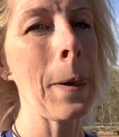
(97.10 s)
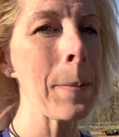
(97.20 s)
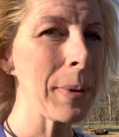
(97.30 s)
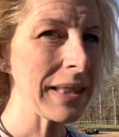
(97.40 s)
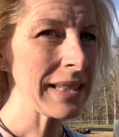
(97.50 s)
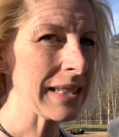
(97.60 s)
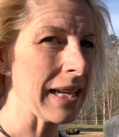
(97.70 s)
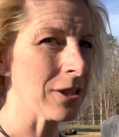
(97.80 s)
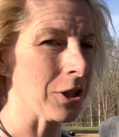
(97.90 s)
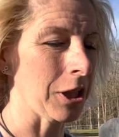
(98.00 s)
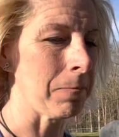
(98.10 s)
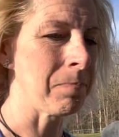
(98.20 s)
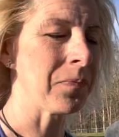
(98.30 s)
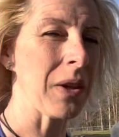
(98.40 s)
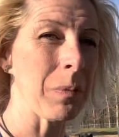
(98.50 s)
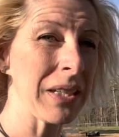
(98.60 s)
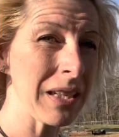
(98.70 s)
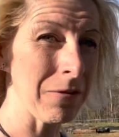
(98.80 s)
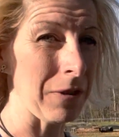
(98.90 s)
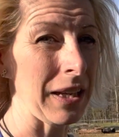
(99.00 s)
But these guys are good. They've been to
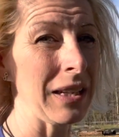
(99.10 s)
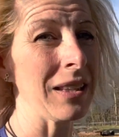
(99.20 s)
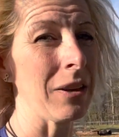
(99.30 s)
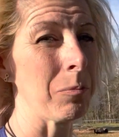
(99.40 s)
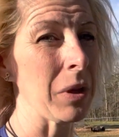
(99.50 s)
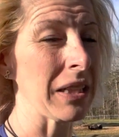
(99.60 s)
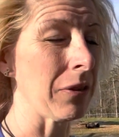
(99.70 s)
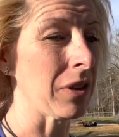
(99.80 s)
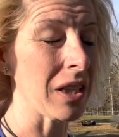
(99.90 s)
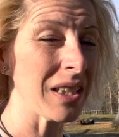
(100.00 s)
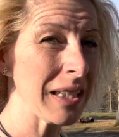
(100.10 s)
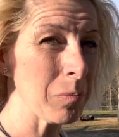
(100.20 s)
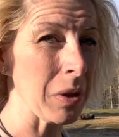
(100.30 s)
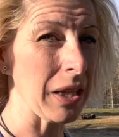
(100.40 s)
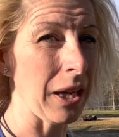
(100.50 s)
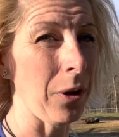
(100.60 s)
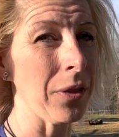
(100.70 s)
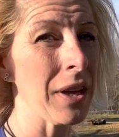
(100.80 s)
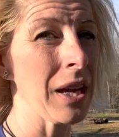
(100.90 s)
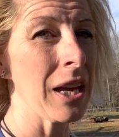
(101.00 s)
the vet, they've been given a clean bill of health.
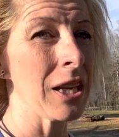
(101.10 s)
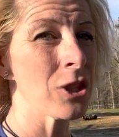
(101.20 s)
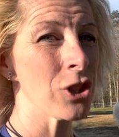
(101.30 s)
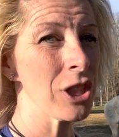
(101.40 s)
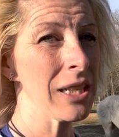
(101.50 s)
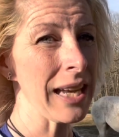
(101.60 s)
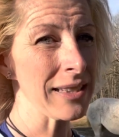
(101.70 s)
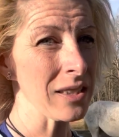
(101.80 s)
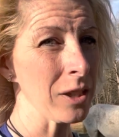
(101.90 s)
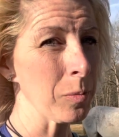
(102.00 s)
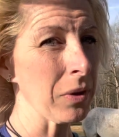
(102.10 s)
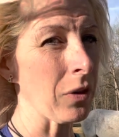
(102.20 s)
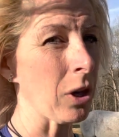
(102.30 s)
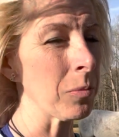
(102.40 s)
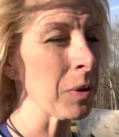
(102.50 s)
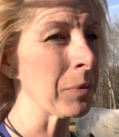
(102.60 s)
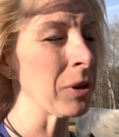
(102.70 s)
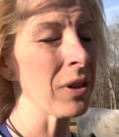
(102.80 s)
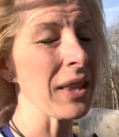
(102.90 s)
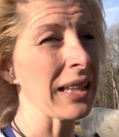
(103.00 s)
She has a little bit of a heart
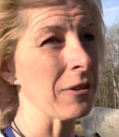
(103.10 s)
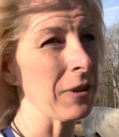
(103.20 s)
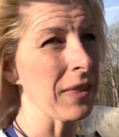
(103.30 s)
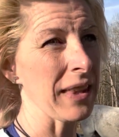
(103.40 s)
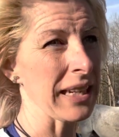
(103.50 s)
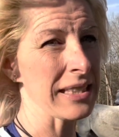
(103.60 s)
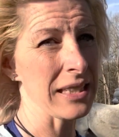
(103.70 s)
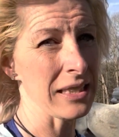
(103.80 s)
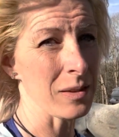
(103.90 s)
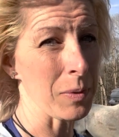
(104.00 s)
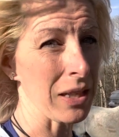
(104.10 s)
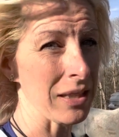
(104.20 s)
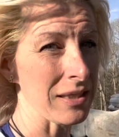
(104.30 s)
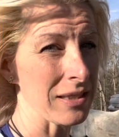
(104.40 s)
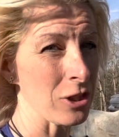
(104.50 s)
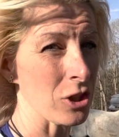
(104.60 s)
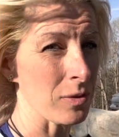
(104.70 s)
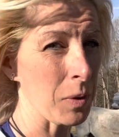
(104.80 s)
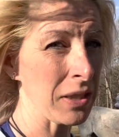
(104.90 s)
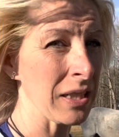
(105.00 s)
murmur that the vet thinks is because she's
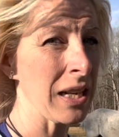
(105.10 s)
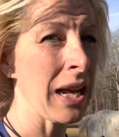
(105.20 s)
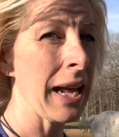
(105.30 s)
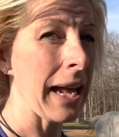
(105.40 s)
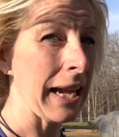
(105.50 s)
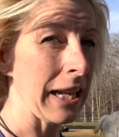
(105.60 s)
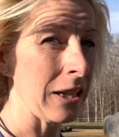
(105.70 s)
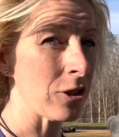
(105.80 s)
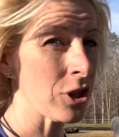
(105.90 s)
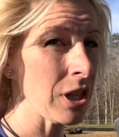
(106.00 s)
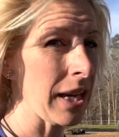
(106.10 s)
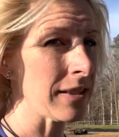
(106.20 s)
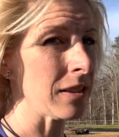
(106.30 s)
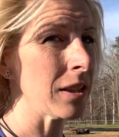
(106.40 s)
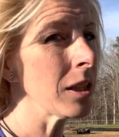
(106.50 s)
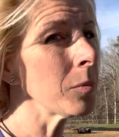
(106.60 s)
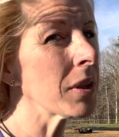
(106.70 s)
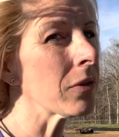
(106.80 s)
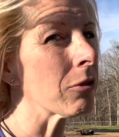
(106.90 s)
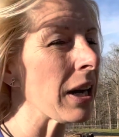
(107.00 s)
pregnant, and she has a little bit
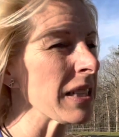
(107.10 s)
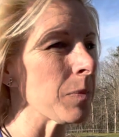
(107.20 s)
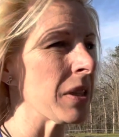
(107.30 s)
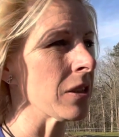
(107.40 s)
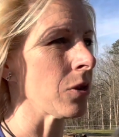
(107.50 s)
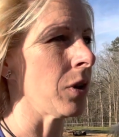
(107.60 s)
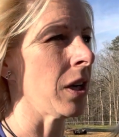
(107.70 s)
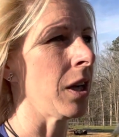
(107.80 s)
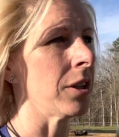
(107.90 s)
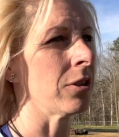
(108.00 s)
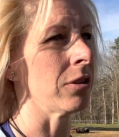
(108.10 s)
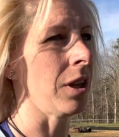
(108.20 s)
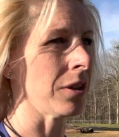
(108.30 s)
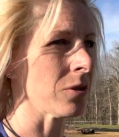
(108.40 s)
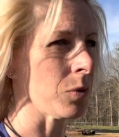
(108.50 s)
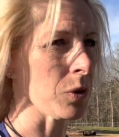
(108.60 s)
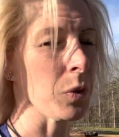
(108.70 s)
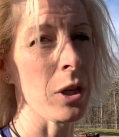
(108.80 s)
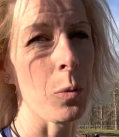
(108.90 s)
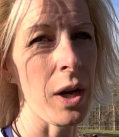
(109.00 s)
of a raspiness going on in her lungs, which we
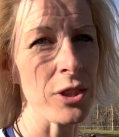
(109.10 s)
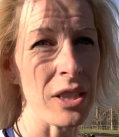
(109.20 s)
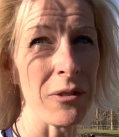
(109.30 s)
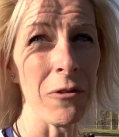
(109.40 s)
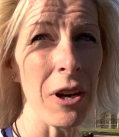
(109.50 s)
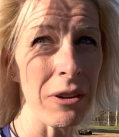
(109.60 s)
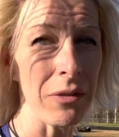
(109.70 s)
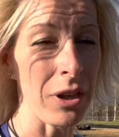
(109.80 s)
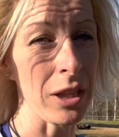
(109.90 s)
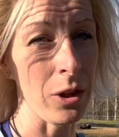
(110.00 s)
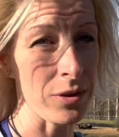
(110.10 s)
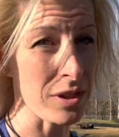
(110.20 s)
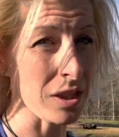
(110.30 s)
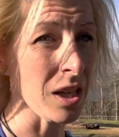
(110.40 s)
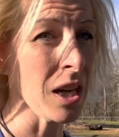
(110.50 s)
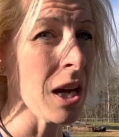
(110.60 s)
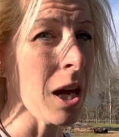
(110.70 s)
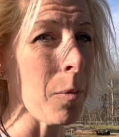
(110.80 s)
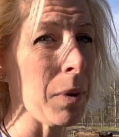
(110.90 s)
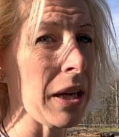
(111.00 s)
are watching very, very closely.
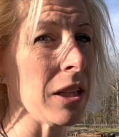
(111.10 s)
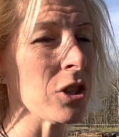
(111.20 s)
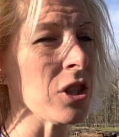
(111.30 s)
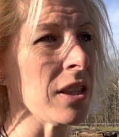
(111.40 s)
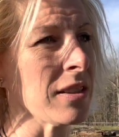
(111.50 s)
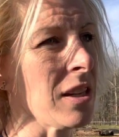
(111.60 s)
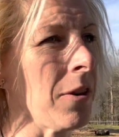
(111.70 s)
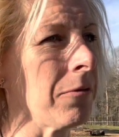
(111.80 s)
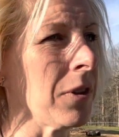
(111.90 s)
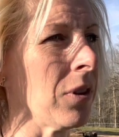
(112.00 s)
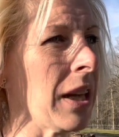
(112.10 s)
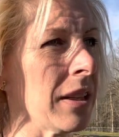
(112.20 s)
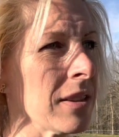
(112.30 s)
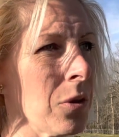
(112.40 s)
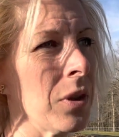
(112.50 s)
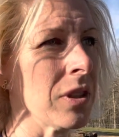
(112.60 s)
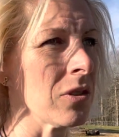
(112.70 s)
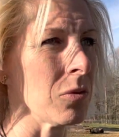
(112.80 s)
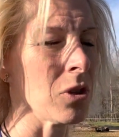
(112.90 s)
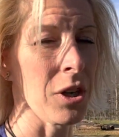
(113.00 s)
But she does not feel that it's going
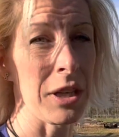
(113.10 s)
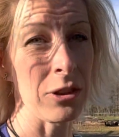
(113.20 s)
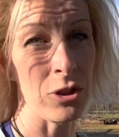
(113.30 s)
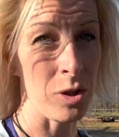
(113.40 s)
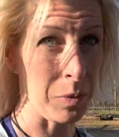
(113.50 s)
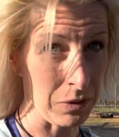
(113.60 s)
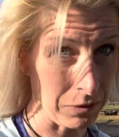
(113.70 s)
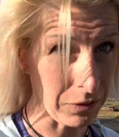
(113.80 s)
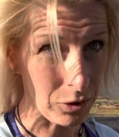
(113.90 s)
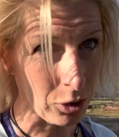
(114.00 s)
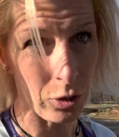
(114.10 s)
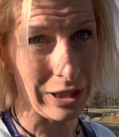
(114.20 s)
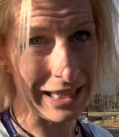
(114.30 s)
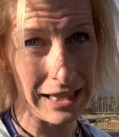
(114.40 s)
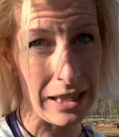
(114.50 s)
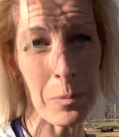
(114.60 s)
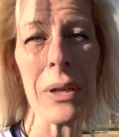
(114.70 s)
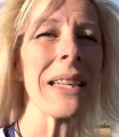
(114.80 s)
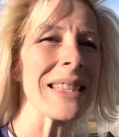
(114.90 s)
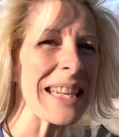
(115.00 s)
to turn into shipping fever or anything,
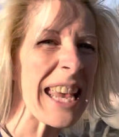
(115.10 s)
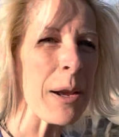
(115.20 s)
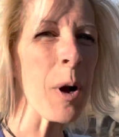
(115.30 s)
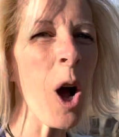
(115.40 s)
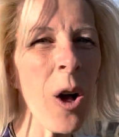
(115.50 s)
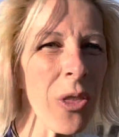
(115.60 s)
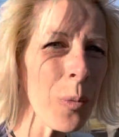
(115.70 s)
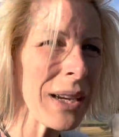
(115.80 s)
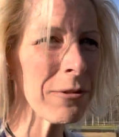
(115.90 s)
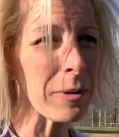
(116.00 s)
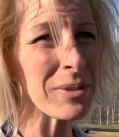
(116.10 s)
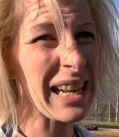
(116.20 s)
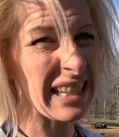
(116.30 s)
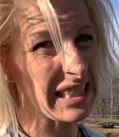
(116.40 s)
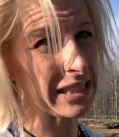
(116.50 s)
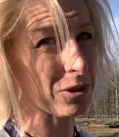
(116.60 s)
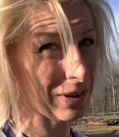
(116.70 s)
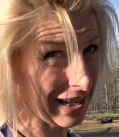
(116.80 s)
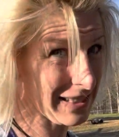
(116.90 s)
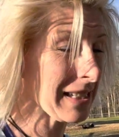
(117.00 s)
because they came all the way from Texas, you
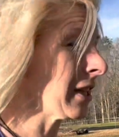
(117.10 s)
guys.